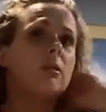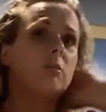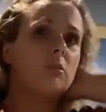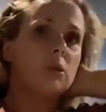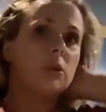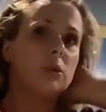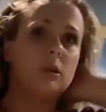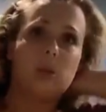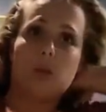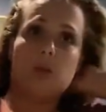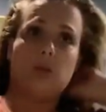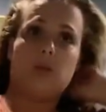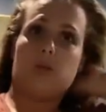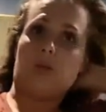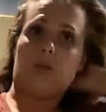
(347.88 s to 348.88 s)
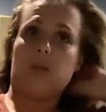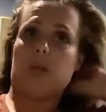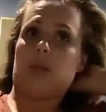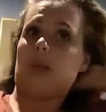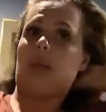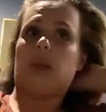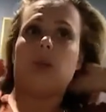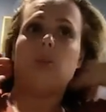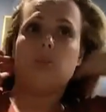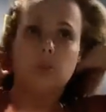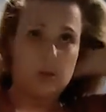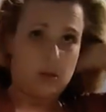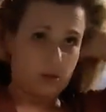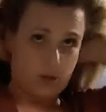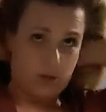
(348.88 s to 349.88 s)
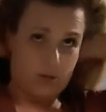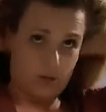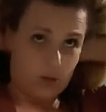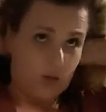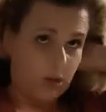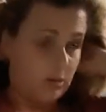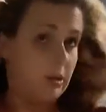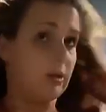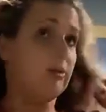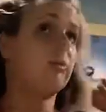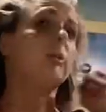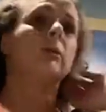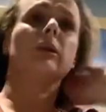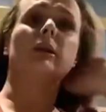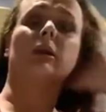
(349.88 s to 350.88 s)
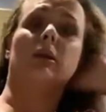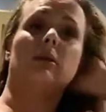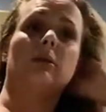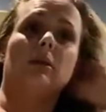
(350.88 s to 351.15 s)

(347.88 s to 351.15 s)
mostly over my scalp, just about everywhere now.